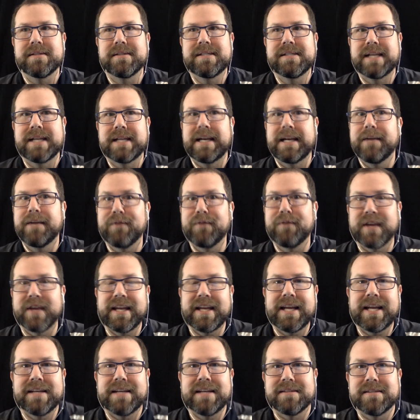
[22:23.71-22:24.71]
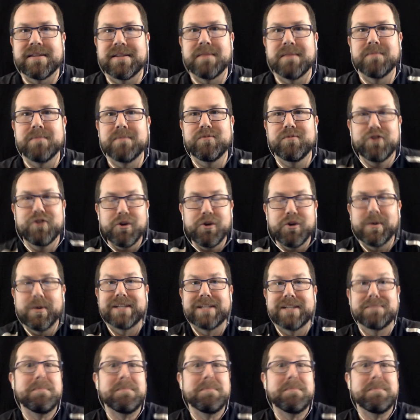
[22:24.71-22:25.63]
significant as the U.S.